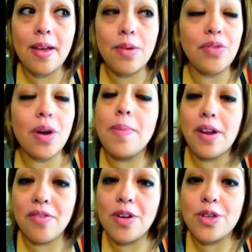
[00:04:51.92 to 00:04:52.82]
it was very
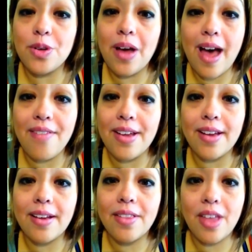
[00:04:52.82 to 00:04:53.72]
beneficial
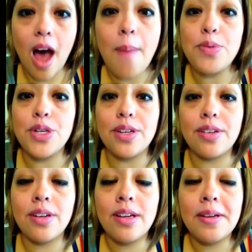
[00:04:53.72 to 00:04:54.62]
having the
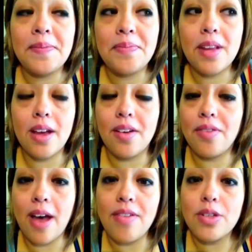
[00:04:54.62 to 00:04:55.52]
option
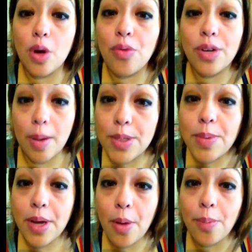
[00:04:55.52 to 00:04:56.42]
of having Topher come to
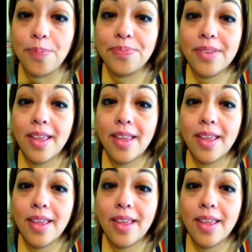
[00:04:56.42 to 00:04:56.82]
my home